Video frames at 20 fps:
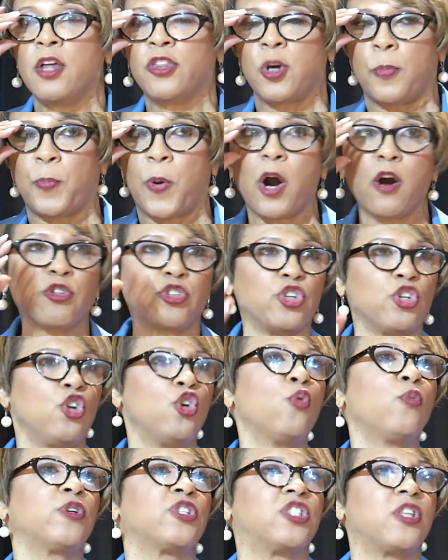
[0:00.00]
The person
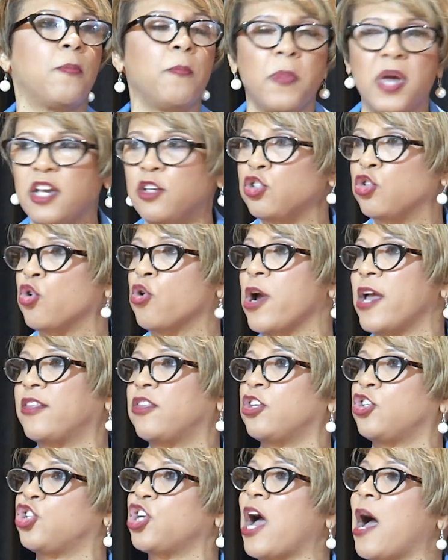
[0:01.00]
who was the mentor at
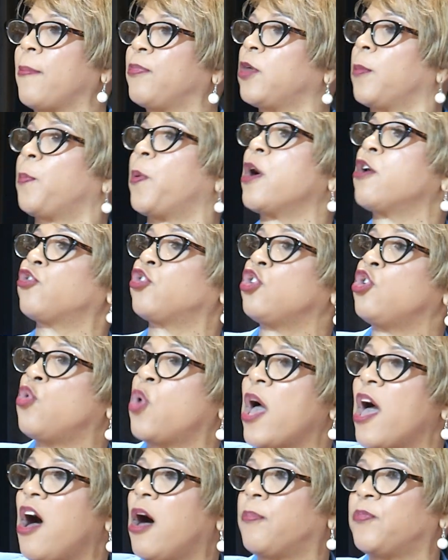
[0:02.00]
the job, the person who
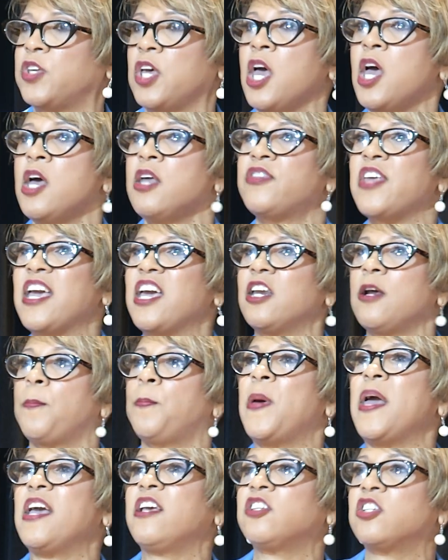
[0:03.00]
helped, they get a
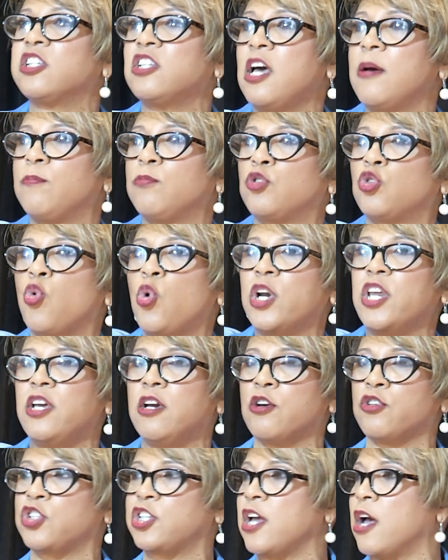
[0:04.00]
pink slip 20
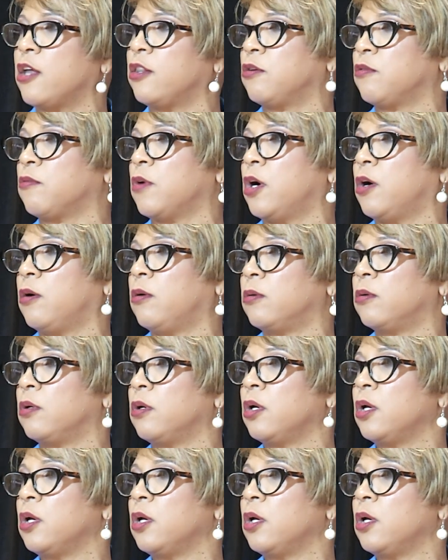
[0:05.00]
years down the road.